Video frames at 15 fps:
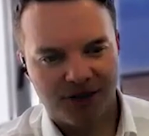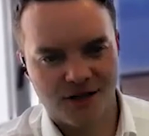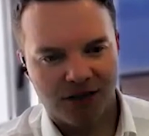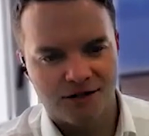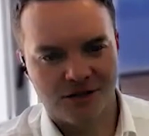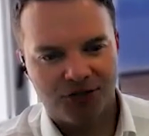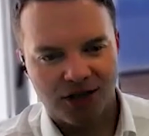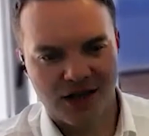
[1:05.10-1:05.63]

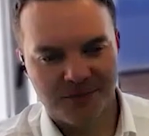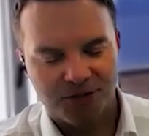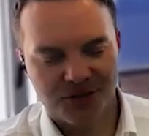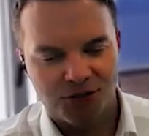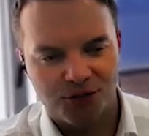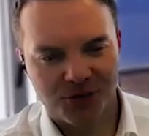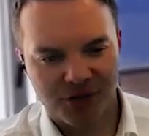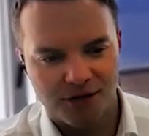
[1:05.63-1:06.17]
Dr. James
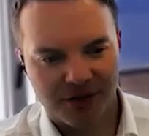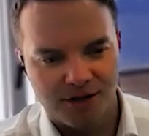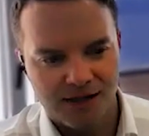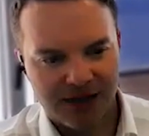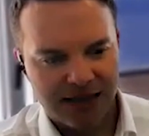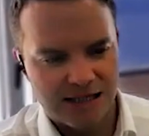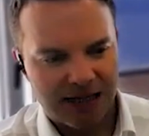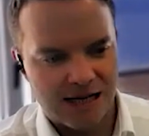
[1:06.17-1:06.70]
Tour,
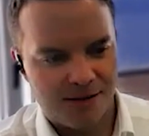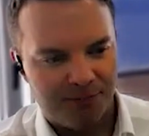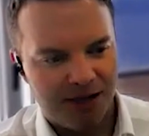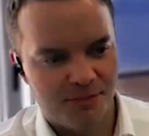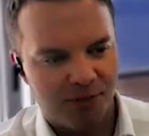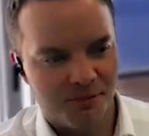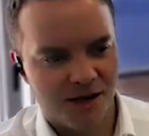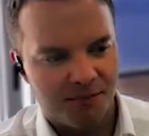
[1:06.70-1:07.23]
uh,
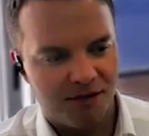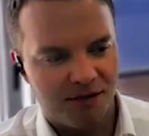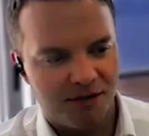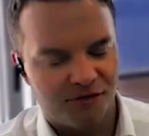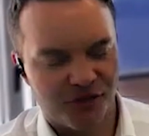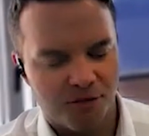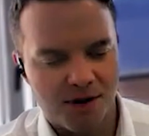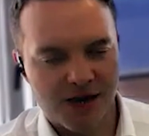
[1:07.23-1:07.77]
people might be
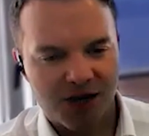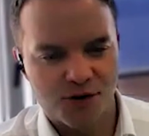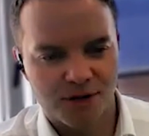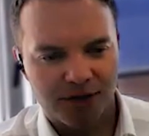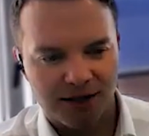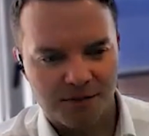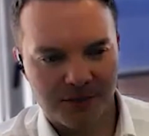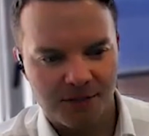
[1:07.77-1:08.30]
familiar with
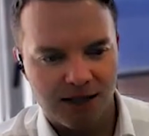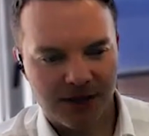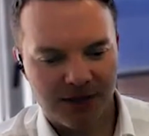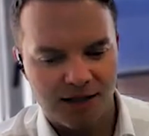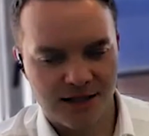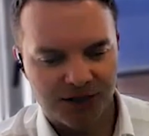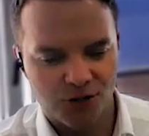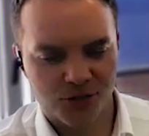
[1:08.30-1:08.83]
him. He
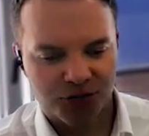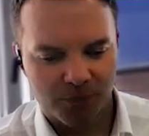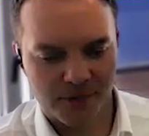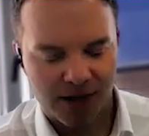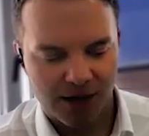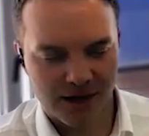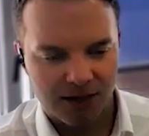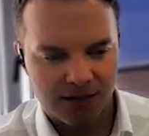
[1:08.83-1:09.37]
he's also
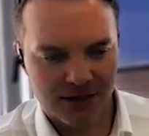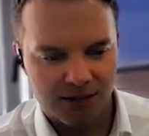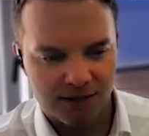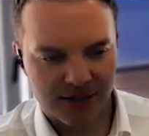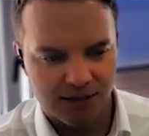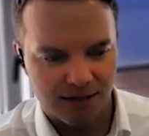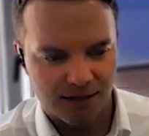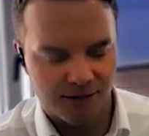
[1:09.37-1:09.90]
behind
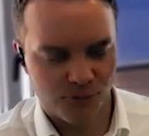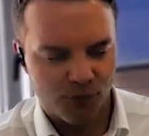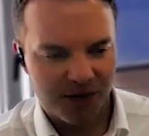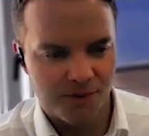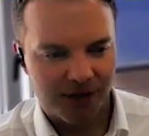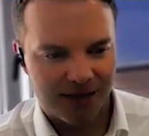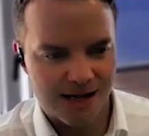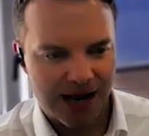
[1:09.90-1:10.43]
uh, the
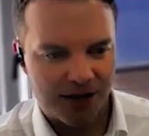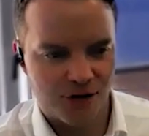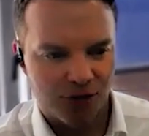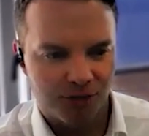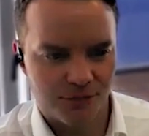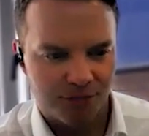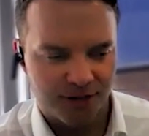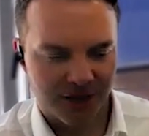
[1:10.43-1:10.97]
Weebit
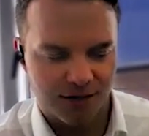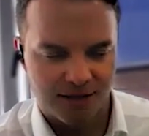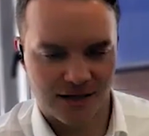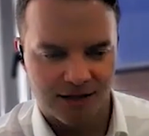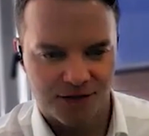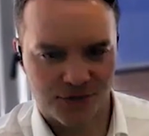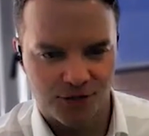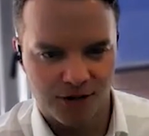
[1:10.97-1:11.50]
Nano success
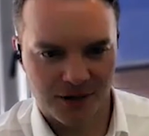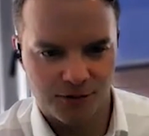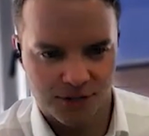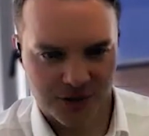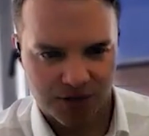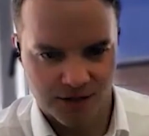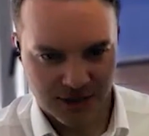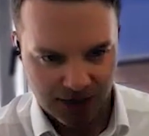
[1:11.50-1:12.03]
story,
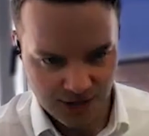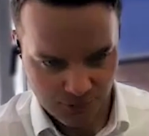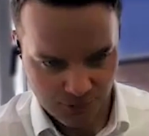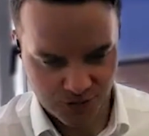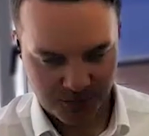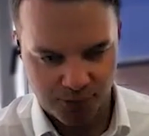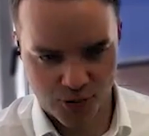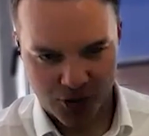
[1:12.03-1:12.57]
which
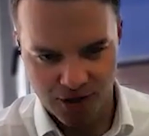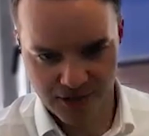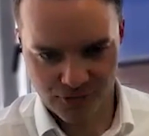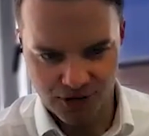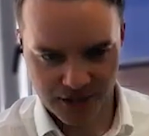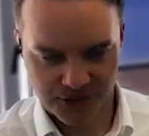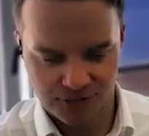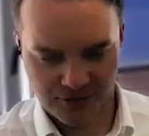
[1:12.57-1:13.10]
was born in
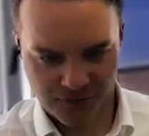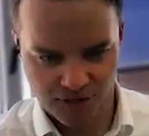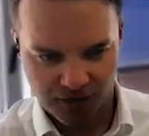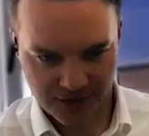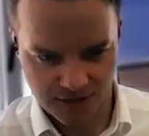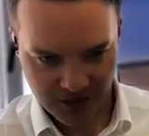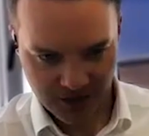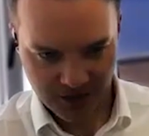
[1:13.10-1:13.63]
Rice
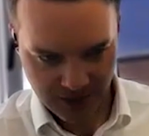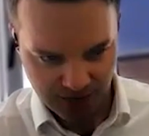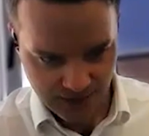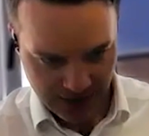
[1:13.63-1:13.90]
University